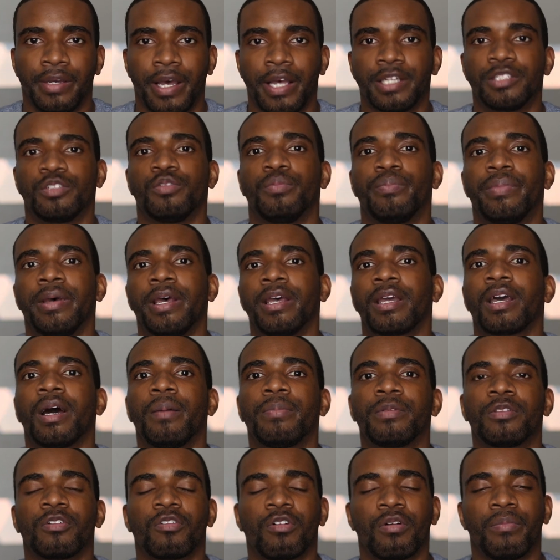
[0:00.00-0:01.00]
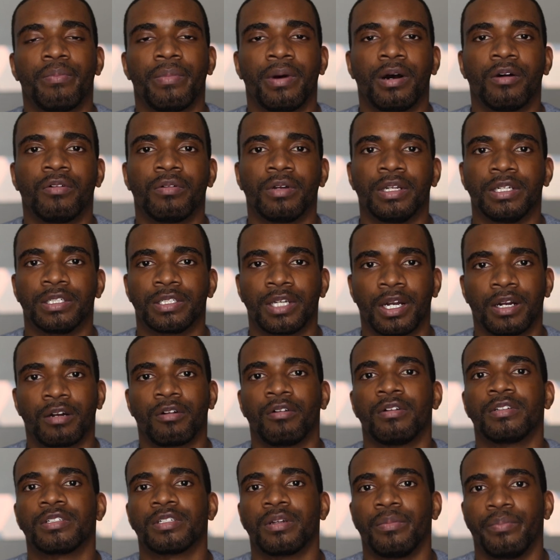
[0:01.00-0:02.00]
as you pick up the remote and turn
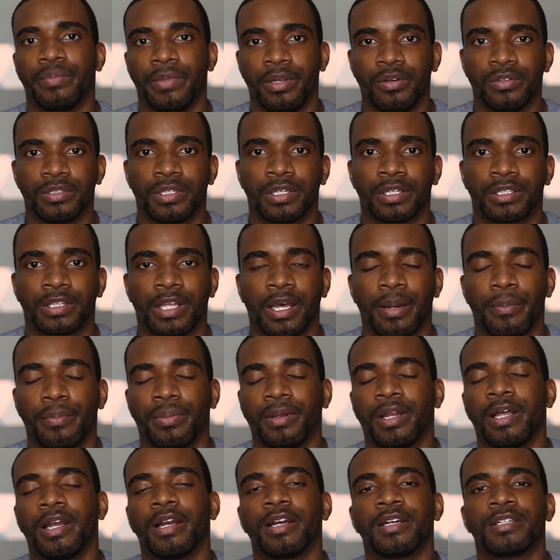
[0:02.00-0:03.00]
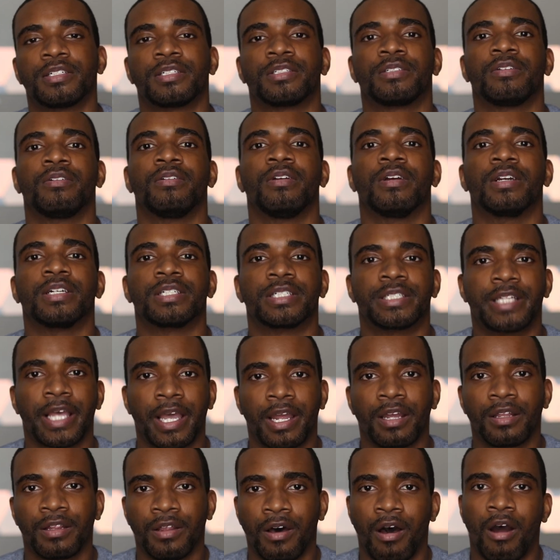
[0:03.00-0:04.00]
on some music that blares through your
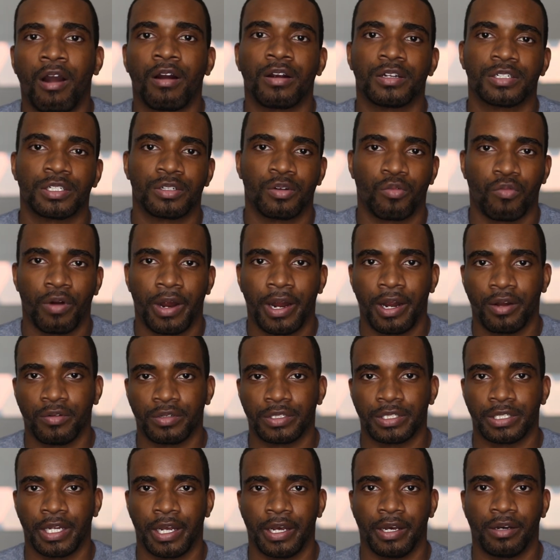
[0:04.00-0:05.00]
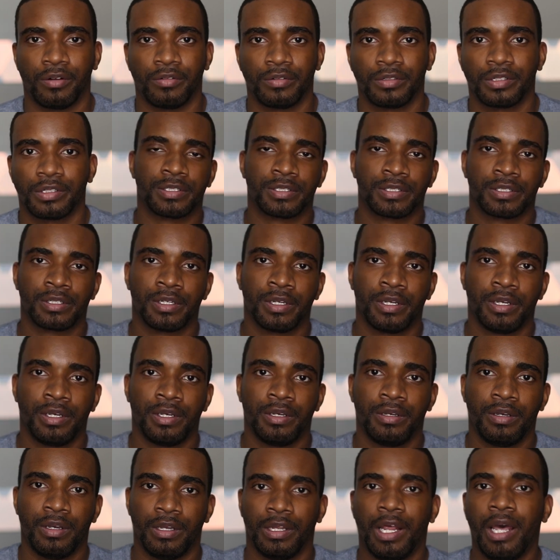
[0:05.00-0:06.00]
state of the art surround sounds.
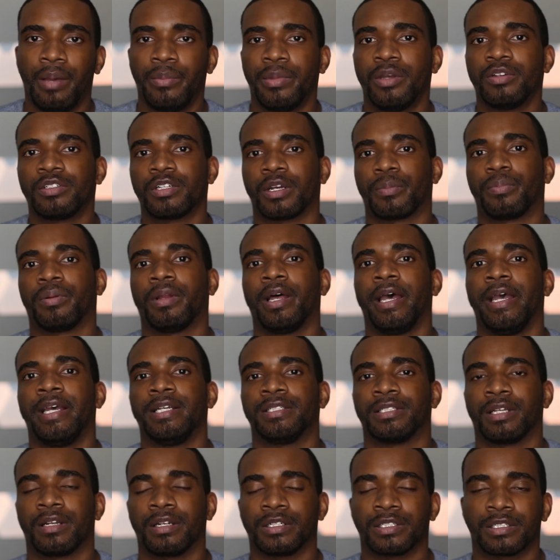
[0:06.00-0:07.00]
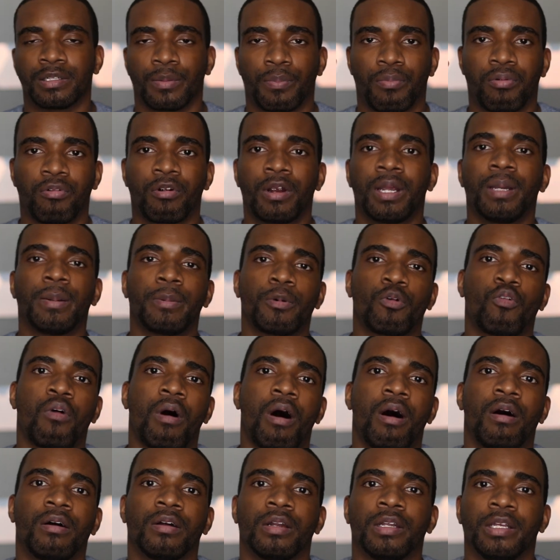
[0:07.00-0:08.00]
And that music plays at a supreme
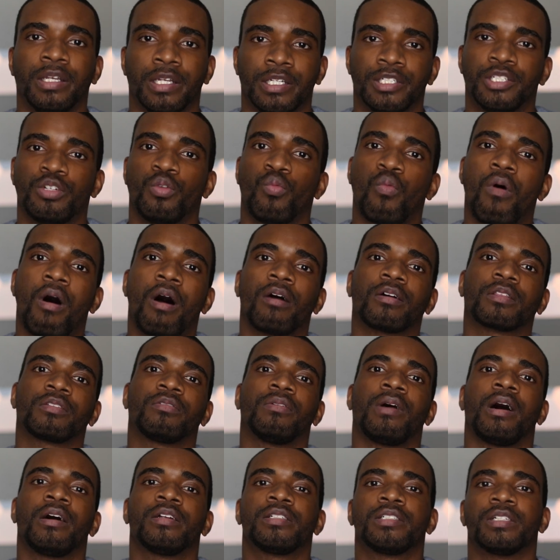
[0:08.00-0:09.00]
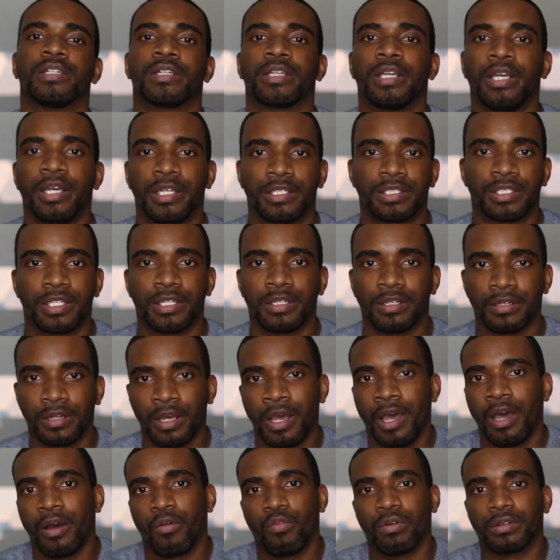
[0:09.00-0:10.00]
quality as you walk throughout your kitchen
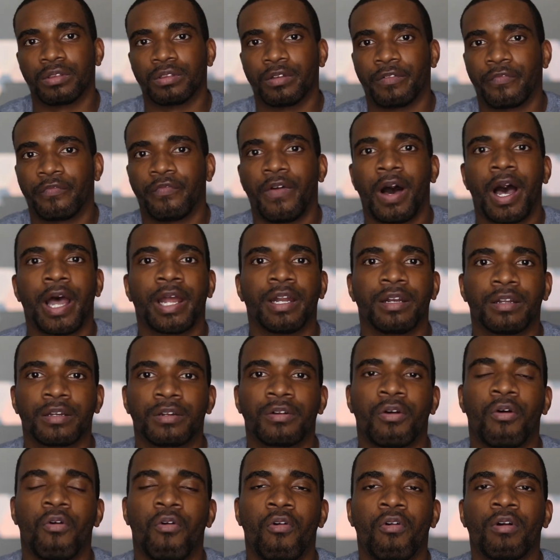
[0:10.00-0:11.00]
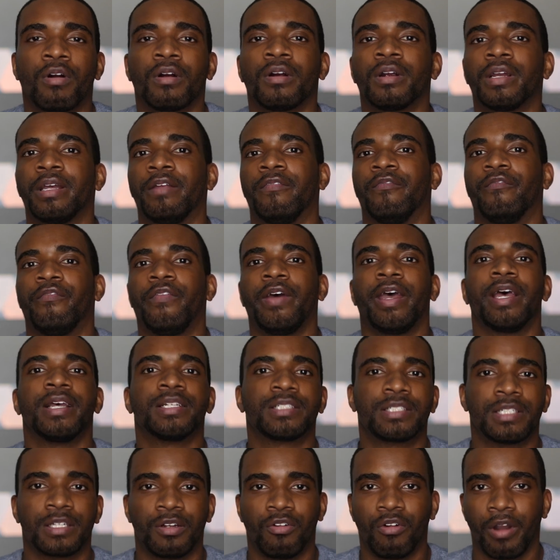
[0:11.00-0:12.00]
with the fine decor and
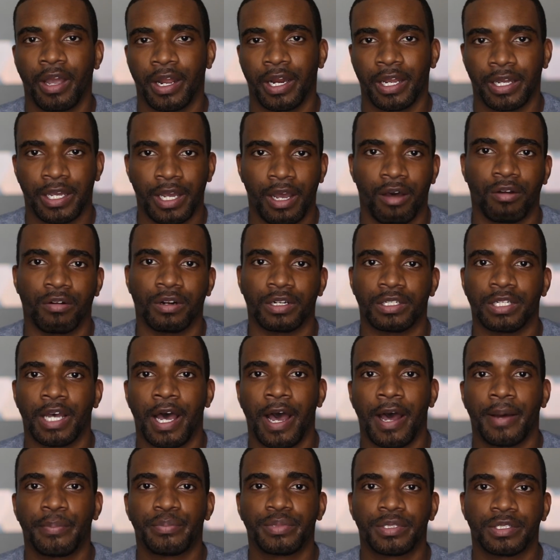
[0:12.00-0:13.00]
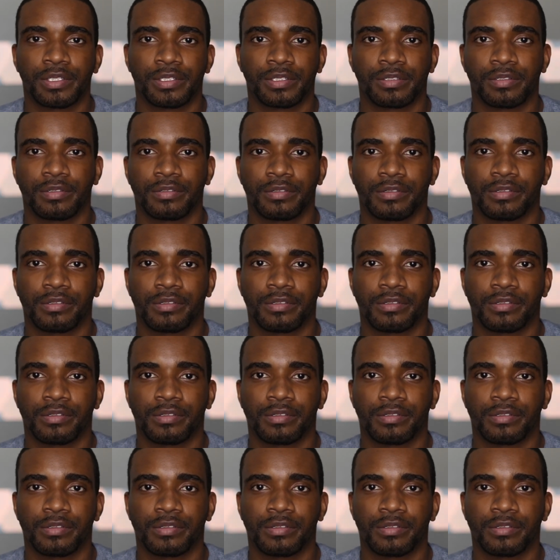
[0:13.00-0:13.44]
fancy granite countertops.